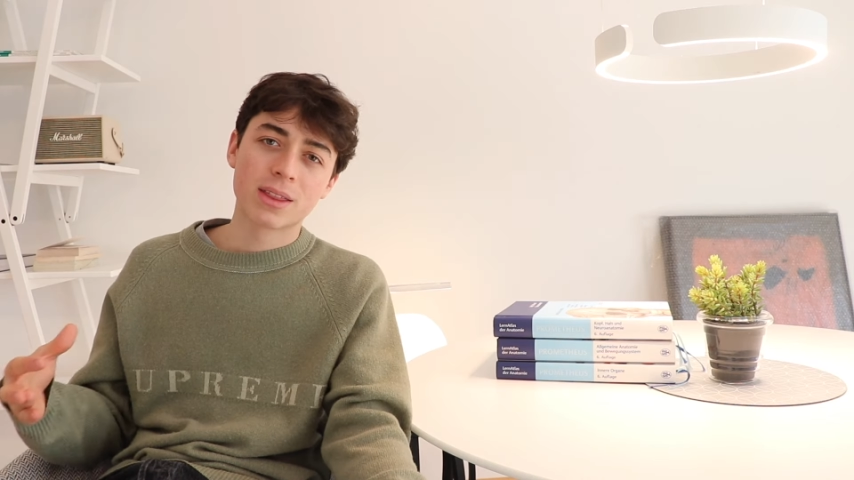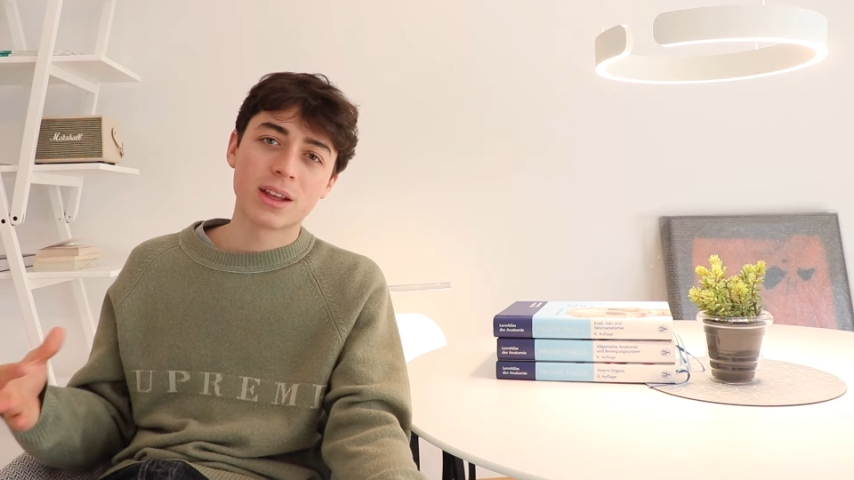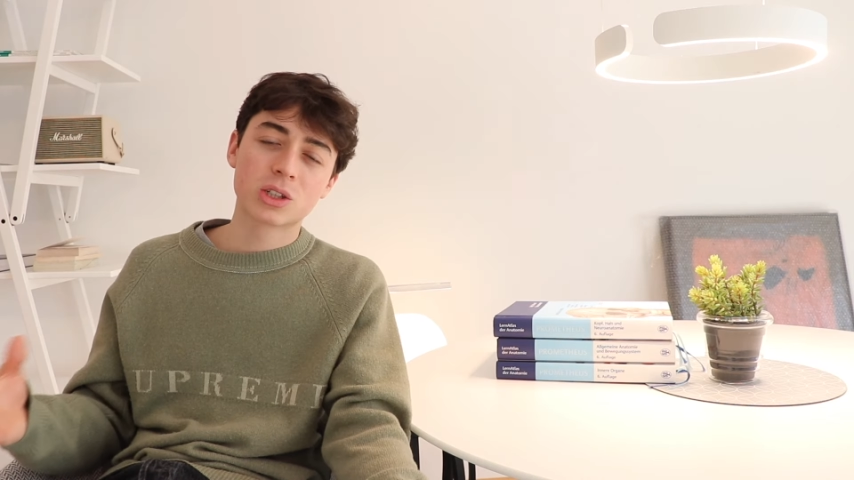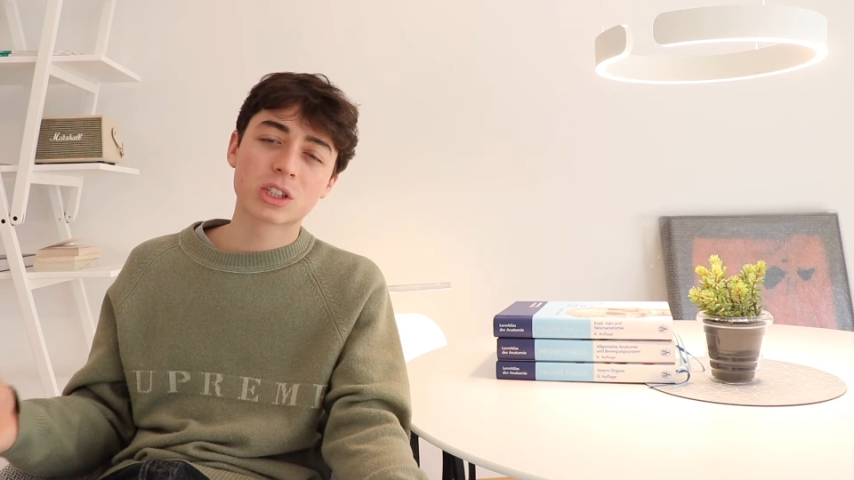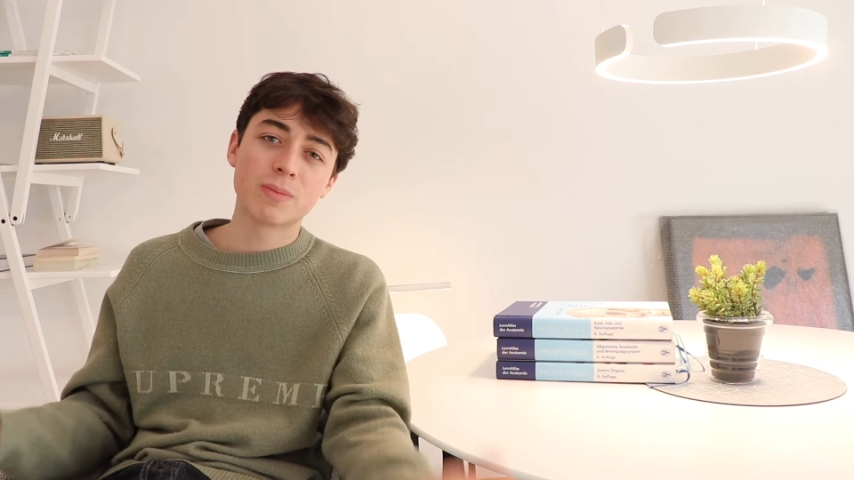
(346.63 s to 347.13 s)

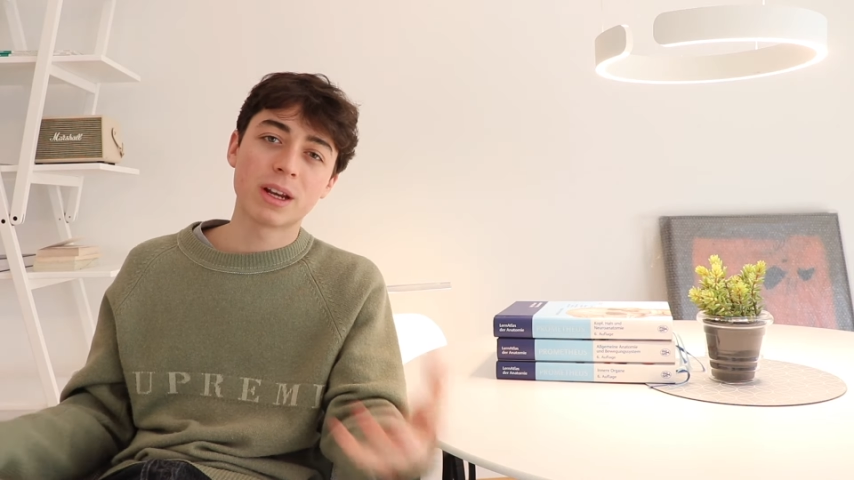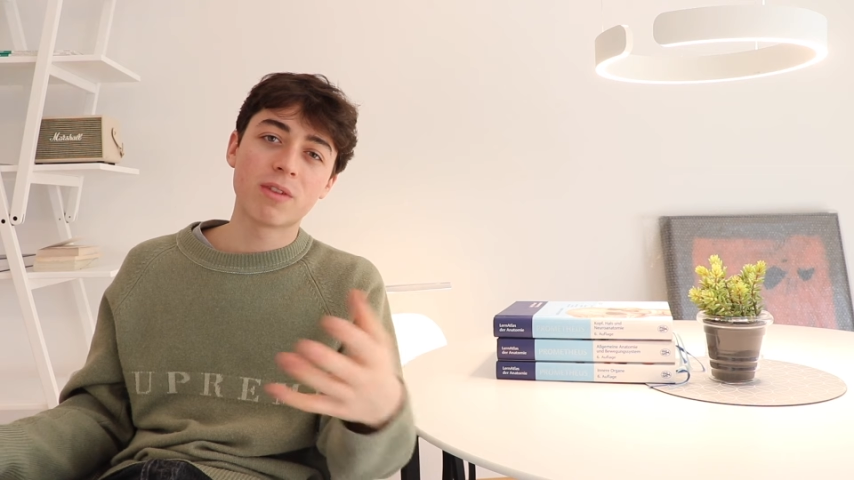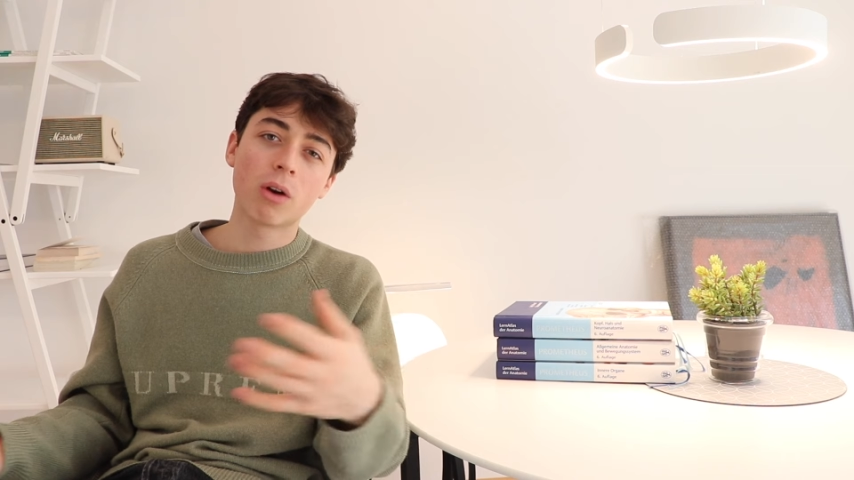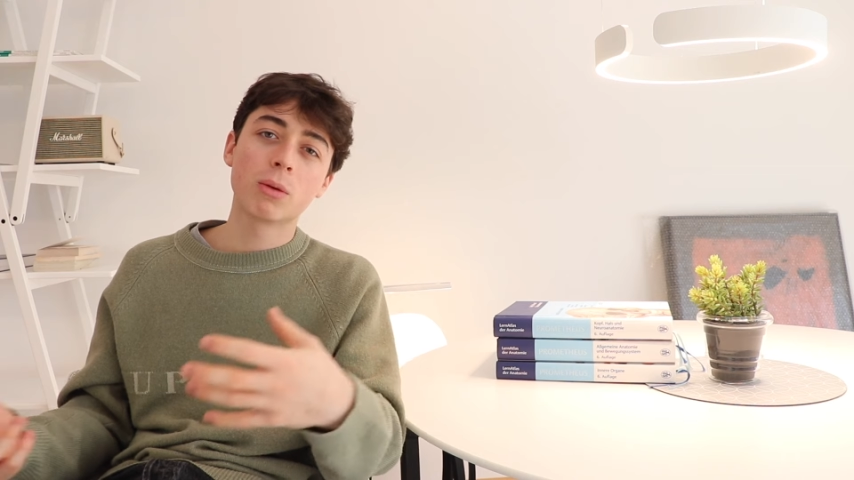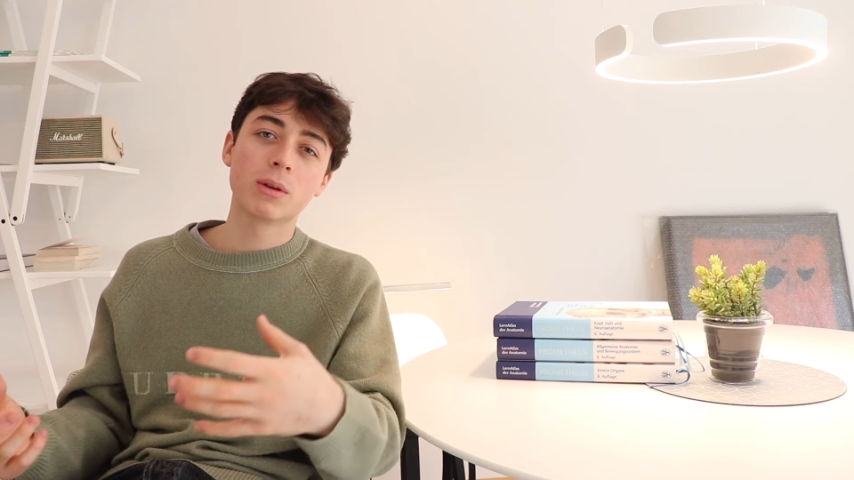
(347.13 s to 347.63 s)
there are just many
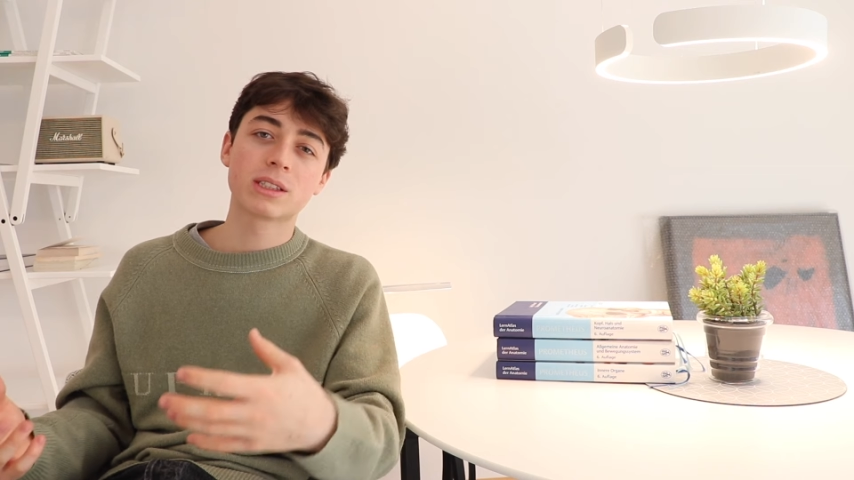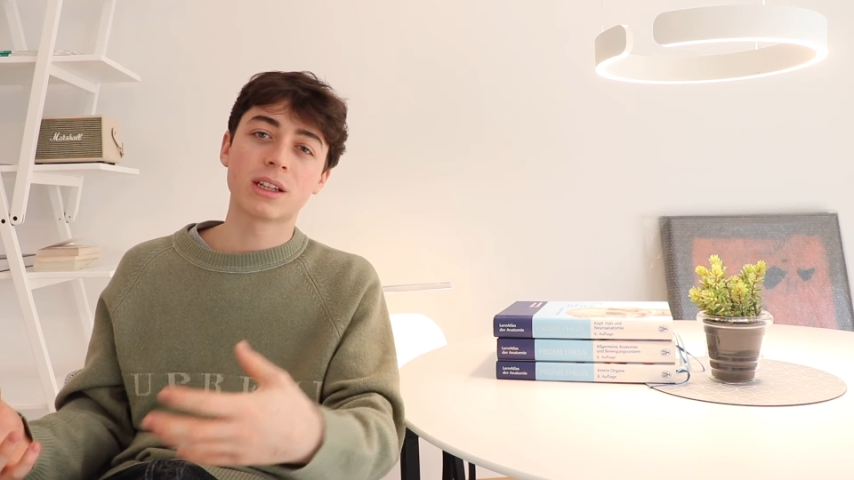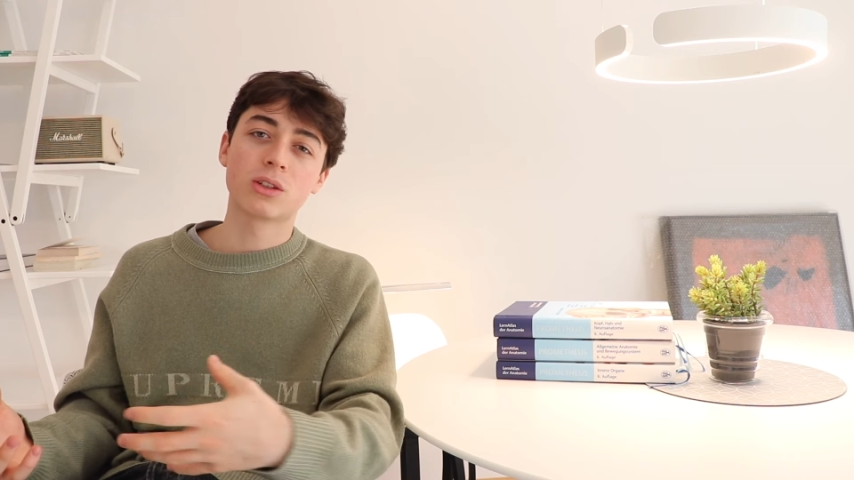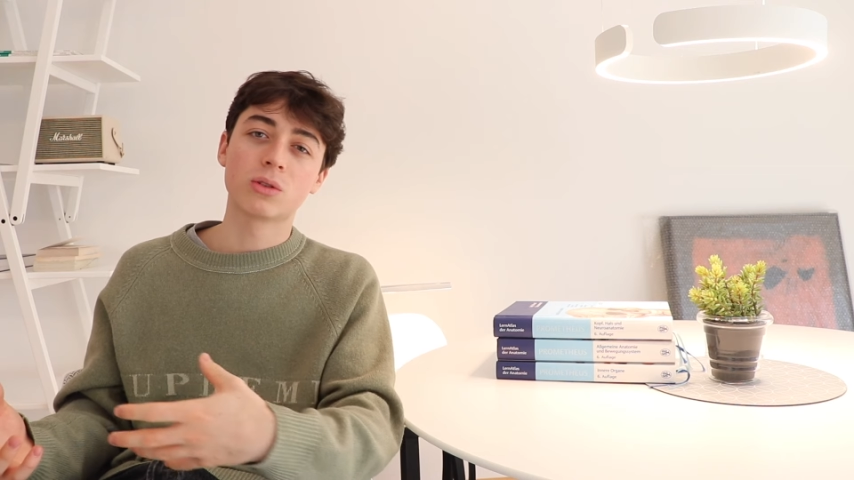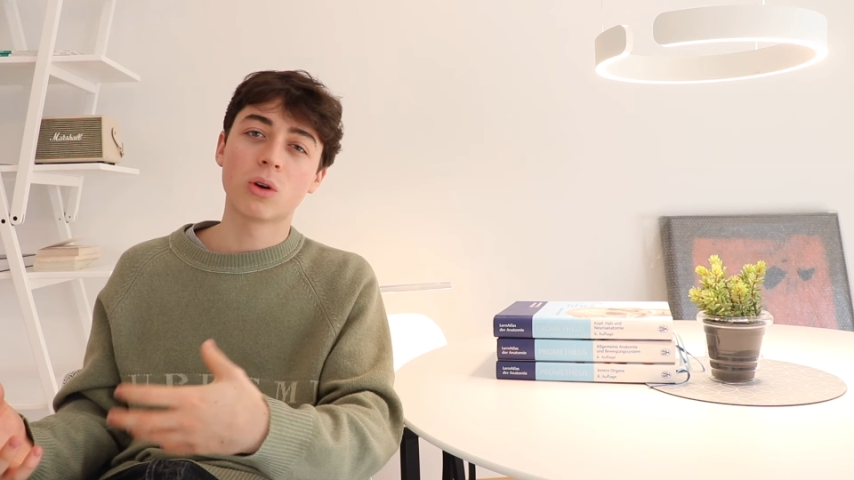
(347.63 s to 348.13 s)
variables that you